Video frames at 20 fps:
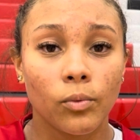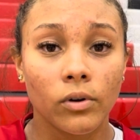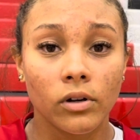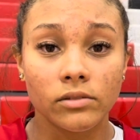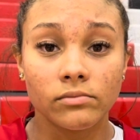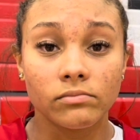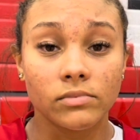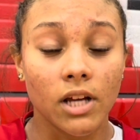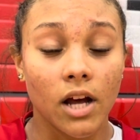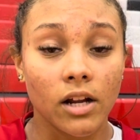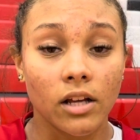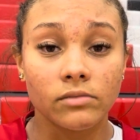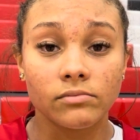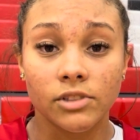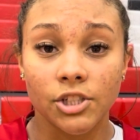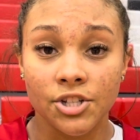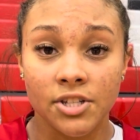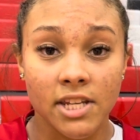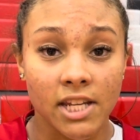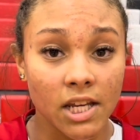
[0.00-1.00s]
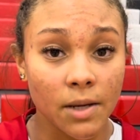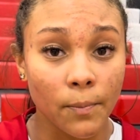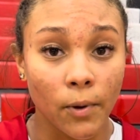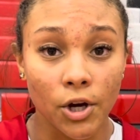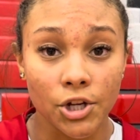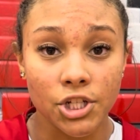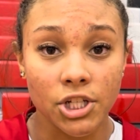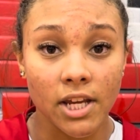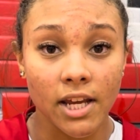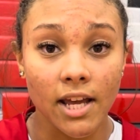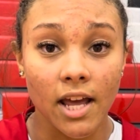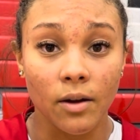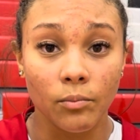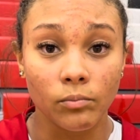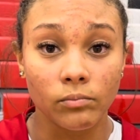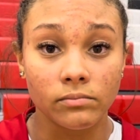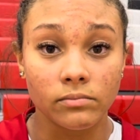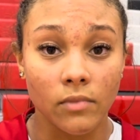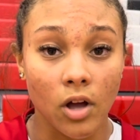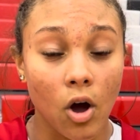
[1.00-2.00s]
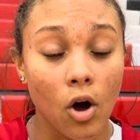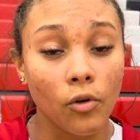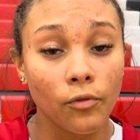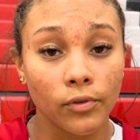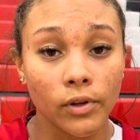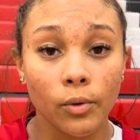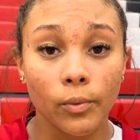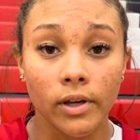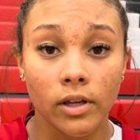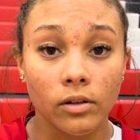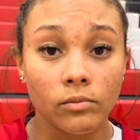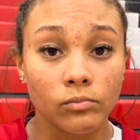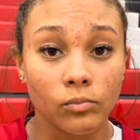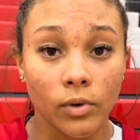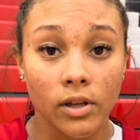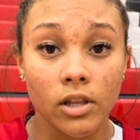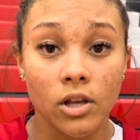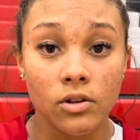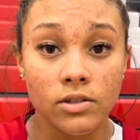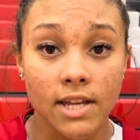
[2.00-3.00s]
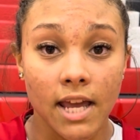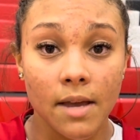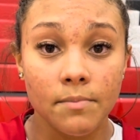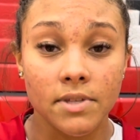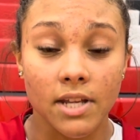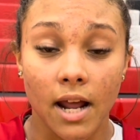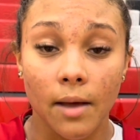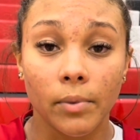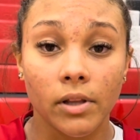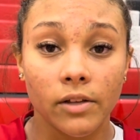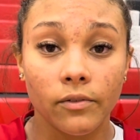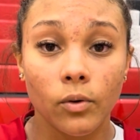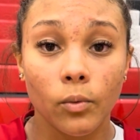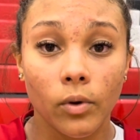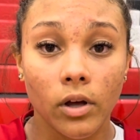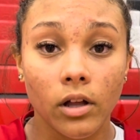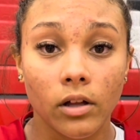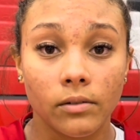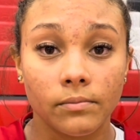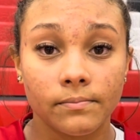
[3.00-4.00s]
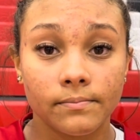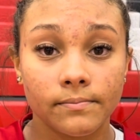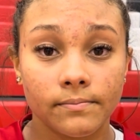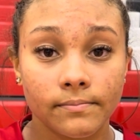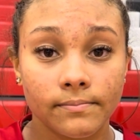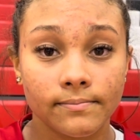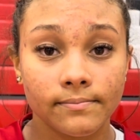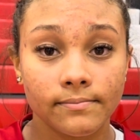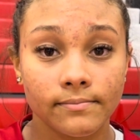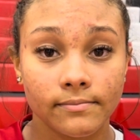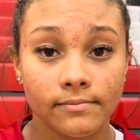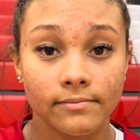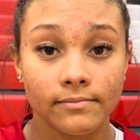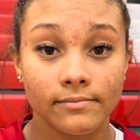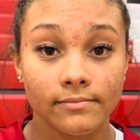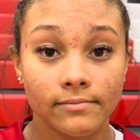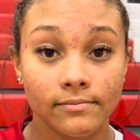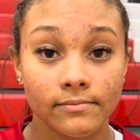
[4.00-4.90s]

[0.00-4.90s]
we're gonna just keep pushing and hopefully we can win those games and I believe we will. Big question,